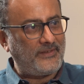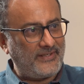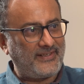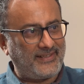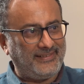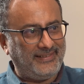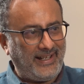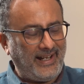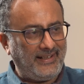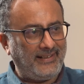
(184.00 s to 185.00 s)
digital.
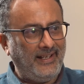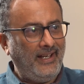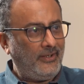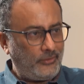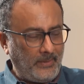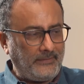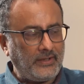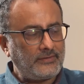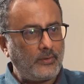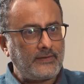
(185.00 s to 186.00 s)
And so my
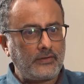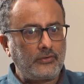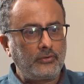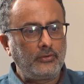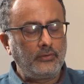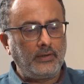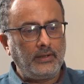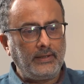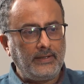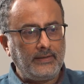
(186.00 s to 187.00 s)
first question to you
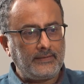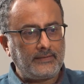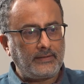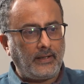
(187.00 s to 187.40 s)
really is,